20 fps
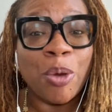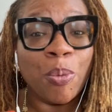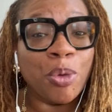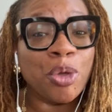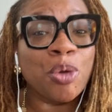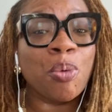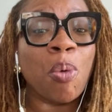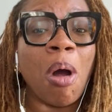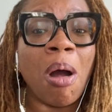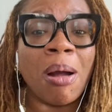when
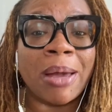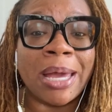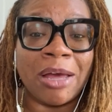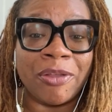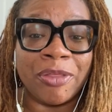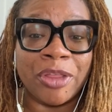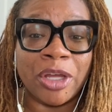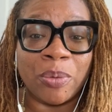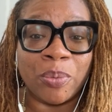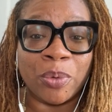you walk
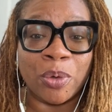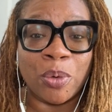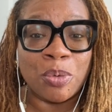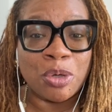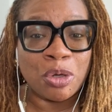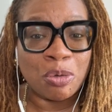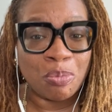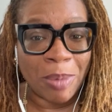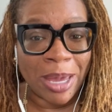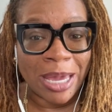out that room,
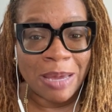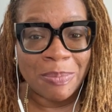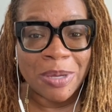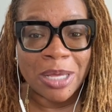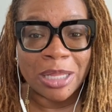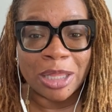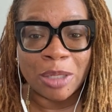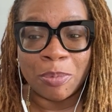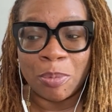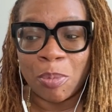you may be
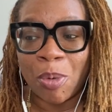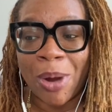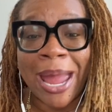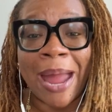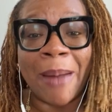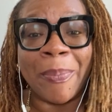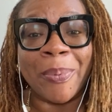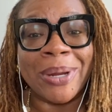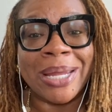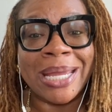a little more
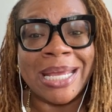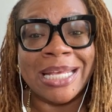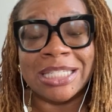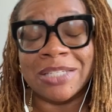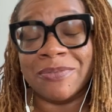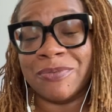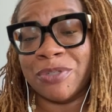apprehensive